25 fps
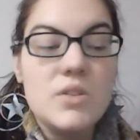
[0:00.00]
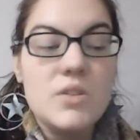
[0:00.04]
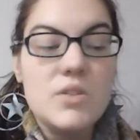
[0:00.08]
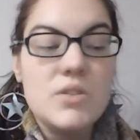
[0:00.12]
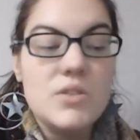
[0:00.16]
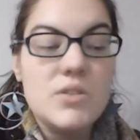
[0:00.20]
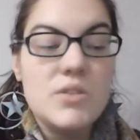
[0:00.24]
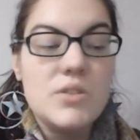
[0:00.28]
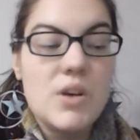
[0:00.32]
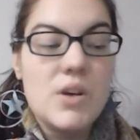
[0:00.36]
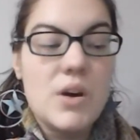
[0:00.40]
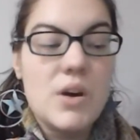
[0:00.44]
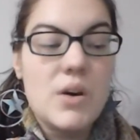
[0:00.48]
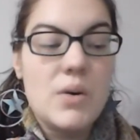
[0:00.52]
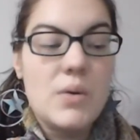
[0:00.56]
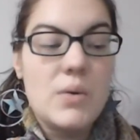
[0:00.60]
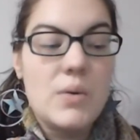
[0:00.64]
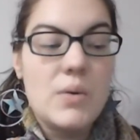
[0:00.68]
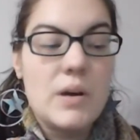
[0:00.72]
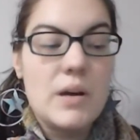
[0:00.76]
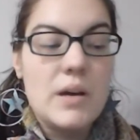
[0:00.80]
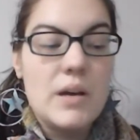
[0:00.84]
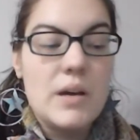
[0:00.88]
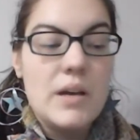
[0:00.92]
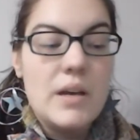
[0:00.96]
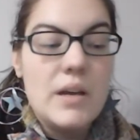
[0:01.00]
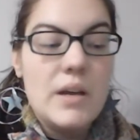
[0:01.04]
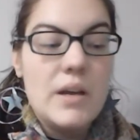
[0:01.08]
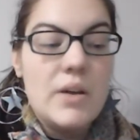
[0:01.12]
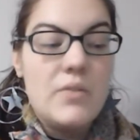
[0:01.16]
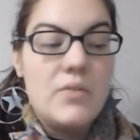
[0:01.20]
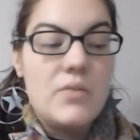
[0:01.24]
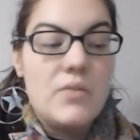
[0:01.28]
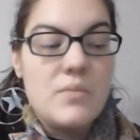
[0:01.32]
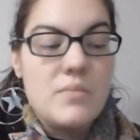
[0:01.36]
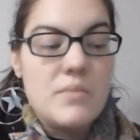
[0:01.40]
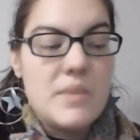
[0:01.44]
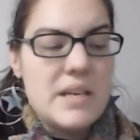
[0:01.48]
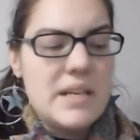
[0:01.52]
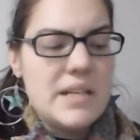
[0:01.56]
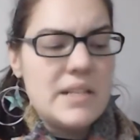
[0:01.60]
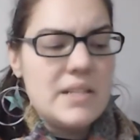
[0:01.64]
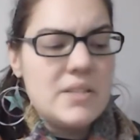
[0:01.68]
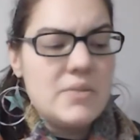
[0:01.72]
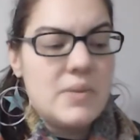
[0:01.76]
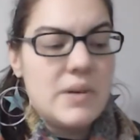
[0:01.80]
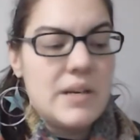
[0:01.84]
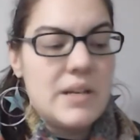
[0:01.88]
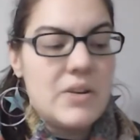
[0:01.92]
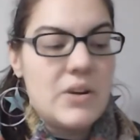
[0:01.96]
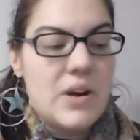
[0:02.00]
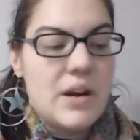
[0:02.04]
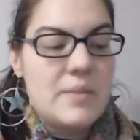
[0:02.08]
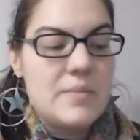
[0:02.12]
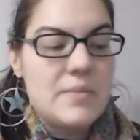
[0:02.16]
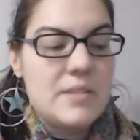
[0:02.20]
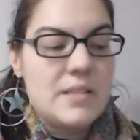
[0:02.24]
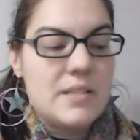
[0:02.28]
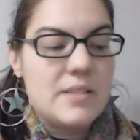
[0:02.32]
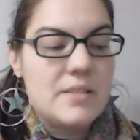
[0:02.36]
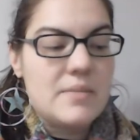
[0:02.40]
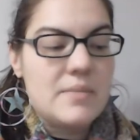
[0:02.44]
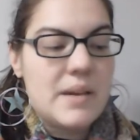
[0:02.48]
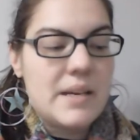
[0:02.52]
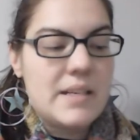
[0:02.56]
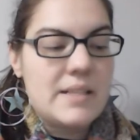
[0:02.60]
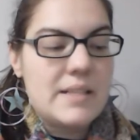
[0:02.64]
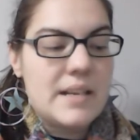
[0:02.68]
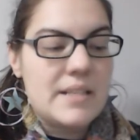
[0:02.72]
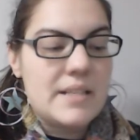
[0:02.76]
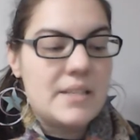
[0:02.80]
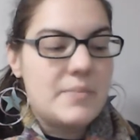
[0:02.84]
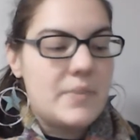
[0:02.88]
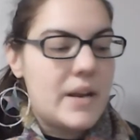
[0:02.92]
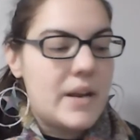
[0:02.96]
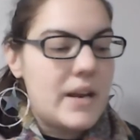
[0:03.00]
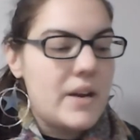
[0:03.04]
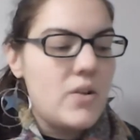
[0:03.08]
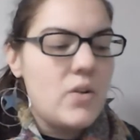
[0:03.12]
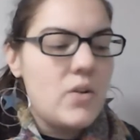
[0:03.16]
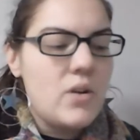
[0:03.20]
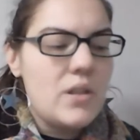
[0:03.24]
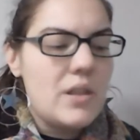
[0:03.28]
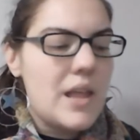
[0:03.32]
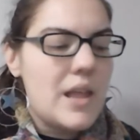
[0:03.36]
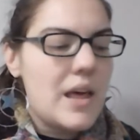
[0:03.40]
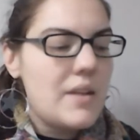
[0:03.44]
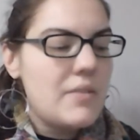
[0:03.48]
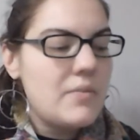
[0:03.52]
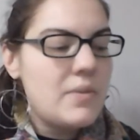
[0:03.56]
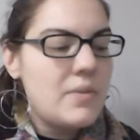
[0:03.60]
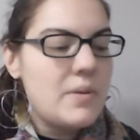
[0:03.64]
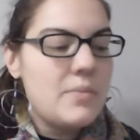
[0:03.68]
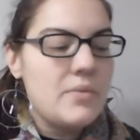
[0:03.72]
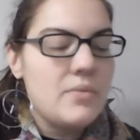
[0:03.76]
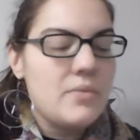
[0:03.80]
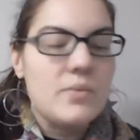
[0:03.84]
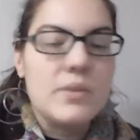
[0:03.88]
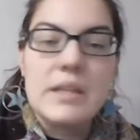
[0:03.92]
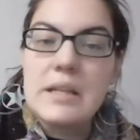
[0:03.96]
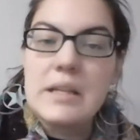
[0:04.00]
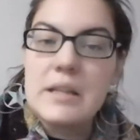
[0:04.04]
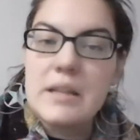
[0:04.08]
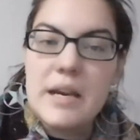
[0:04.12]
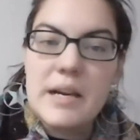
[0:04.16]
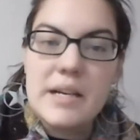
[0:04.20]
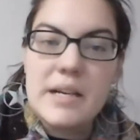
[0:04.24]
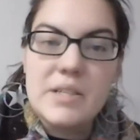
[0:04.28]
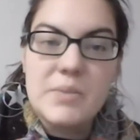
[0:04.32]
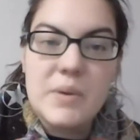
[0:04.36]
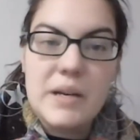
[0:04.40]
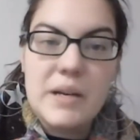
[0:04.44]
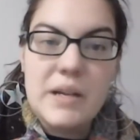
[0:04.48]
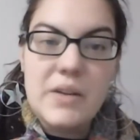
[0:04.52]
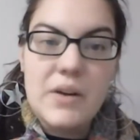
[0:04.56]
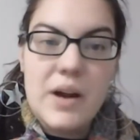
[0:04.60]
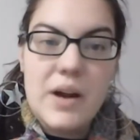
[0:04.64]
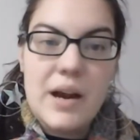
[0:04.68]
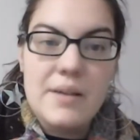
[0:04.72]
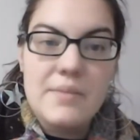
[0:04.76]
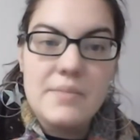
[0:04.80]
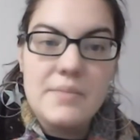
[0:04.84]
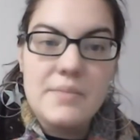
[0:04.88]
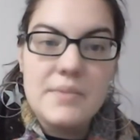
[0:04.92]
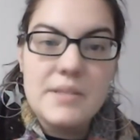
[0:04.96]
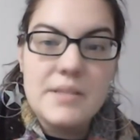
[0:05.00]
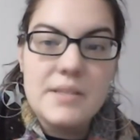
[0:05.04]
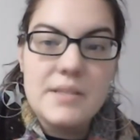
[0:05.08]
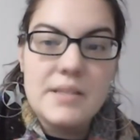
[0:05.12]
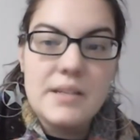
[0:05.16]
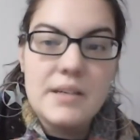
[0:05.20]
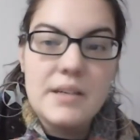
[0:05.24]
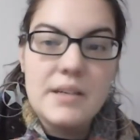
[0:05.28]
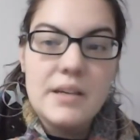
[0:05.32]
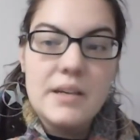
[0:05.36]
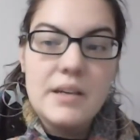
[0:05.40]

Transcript: So for me, twenty grams doesn't make sense, but I know a lot of people really like twenty grams.